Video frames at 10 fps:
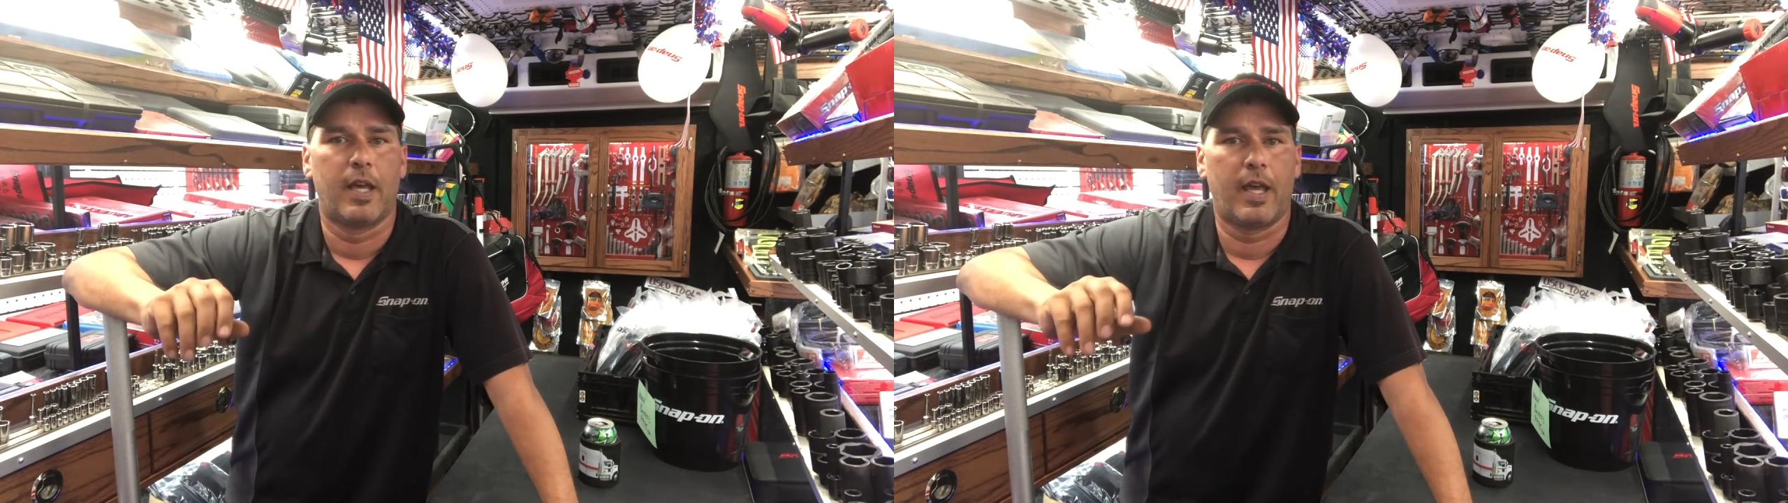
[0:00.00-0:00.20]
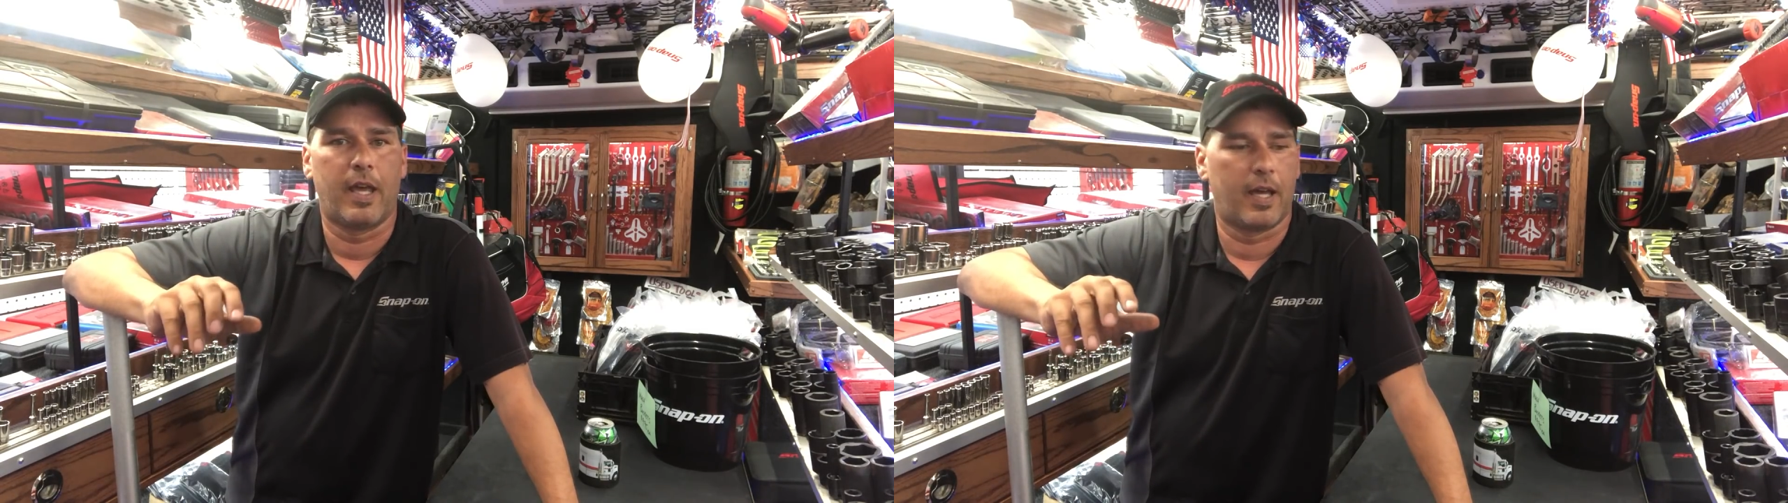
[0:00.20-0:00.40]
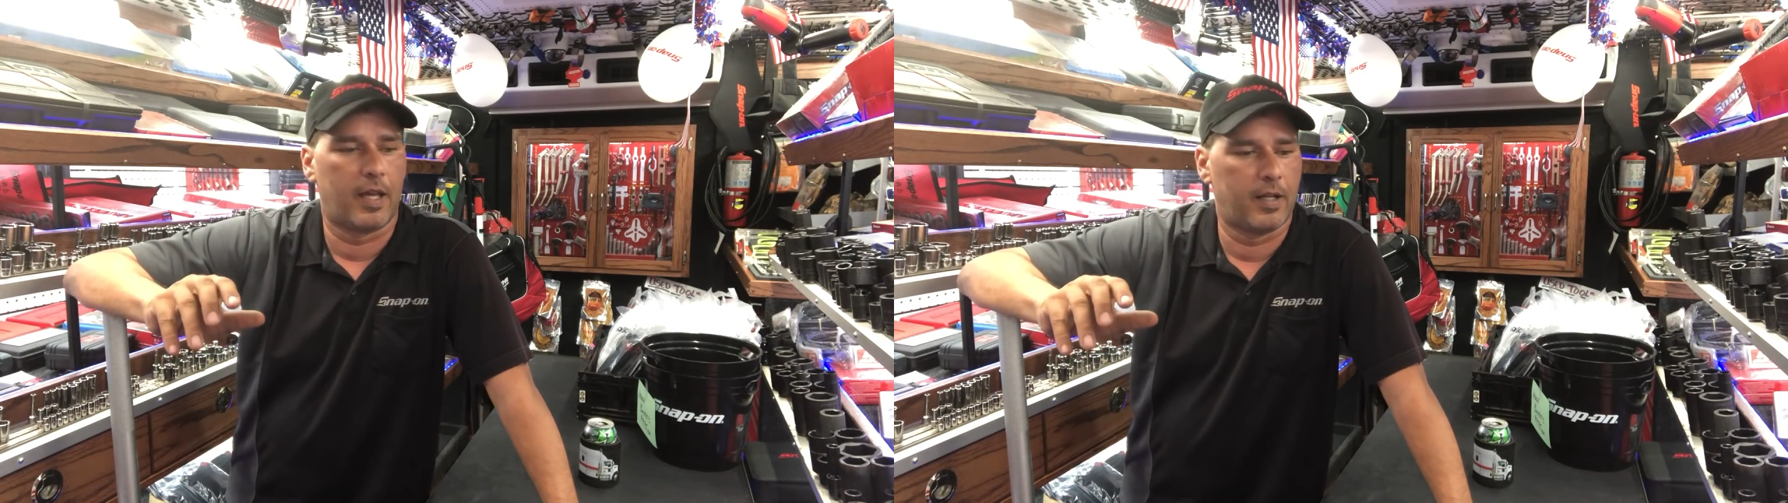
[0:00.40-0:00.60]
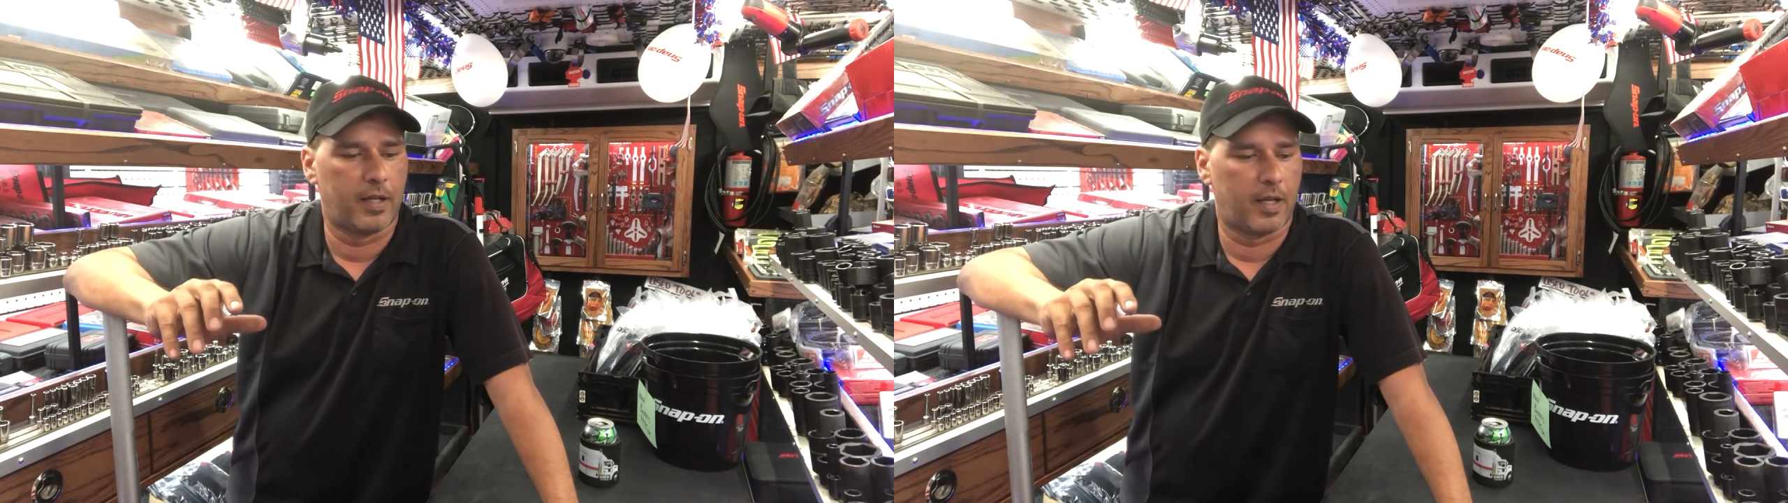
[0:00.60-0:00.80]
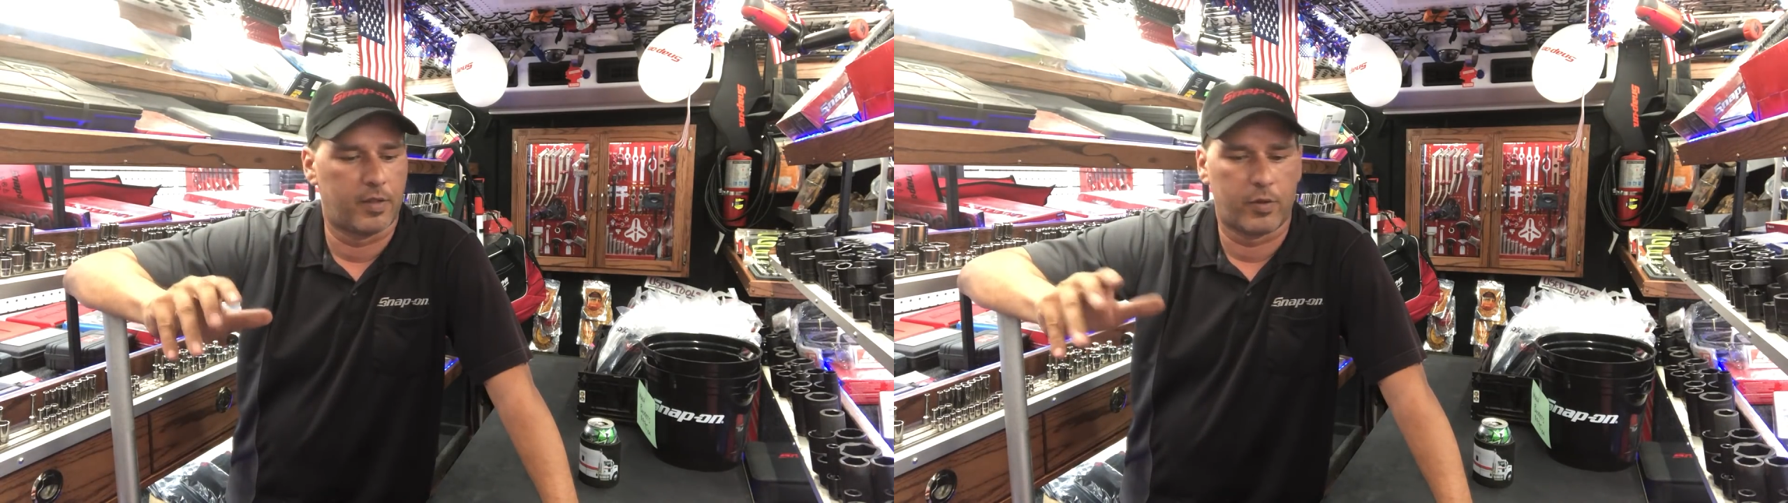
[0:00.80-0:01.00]
and
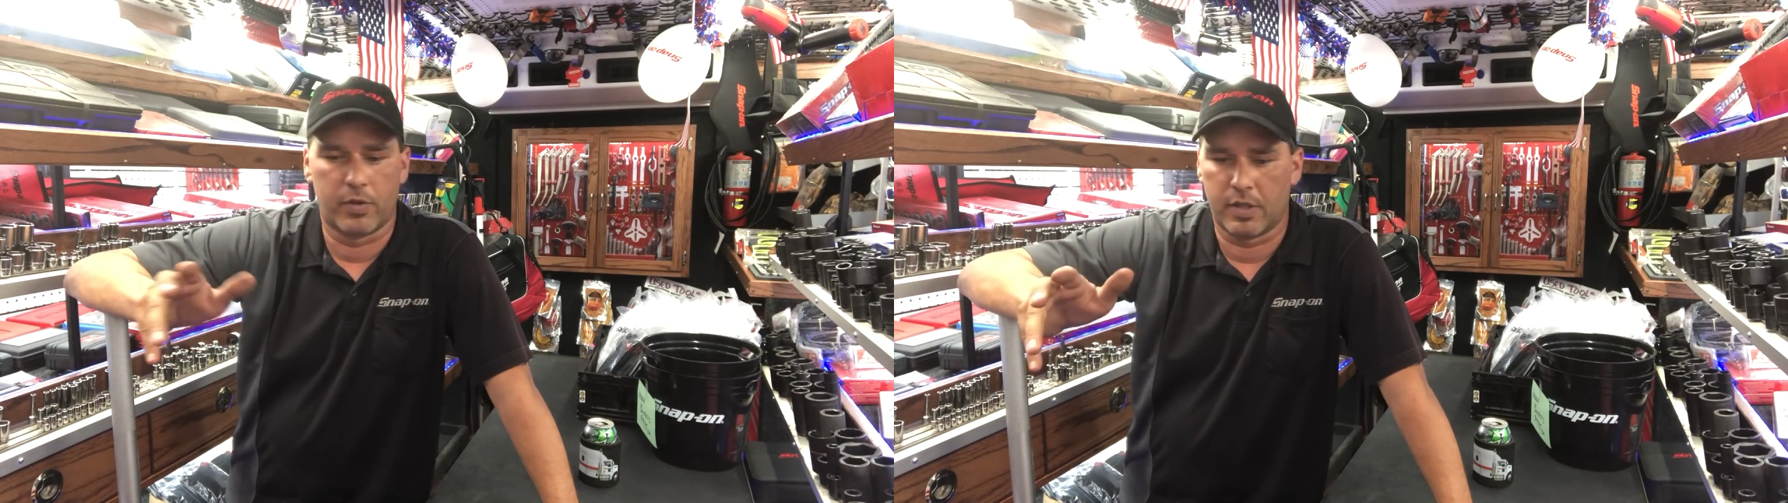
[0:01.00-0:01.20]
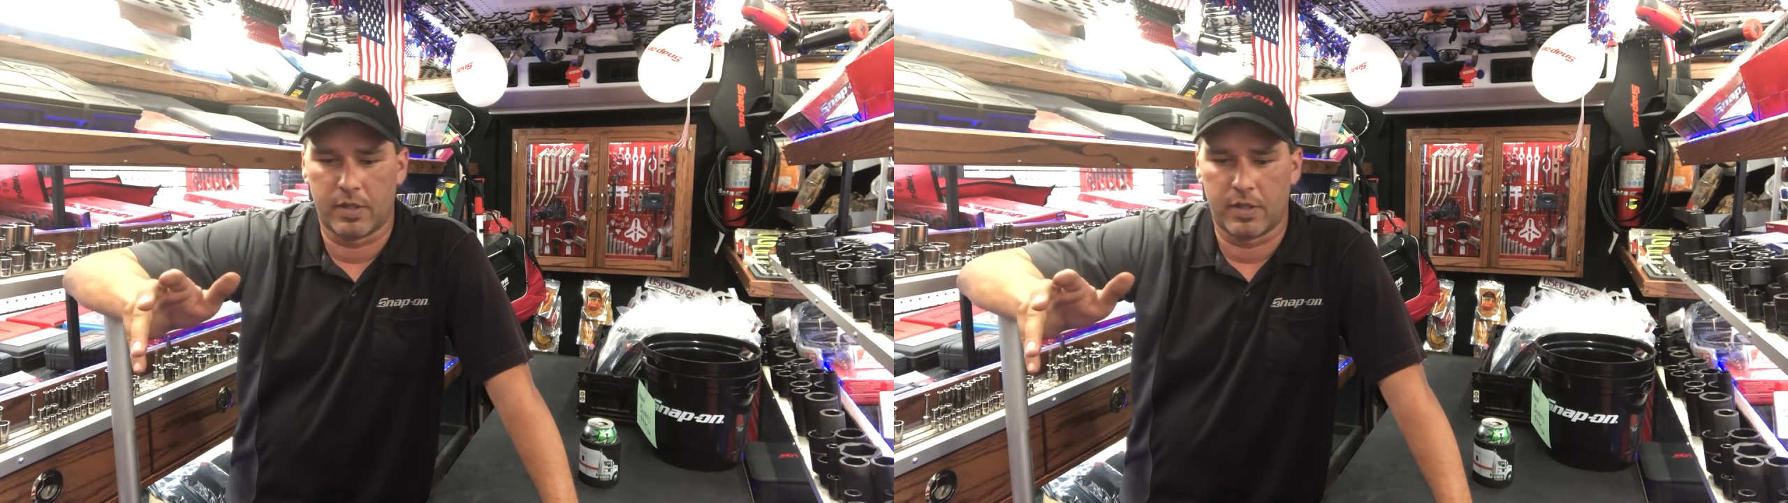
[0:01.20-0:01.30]
towards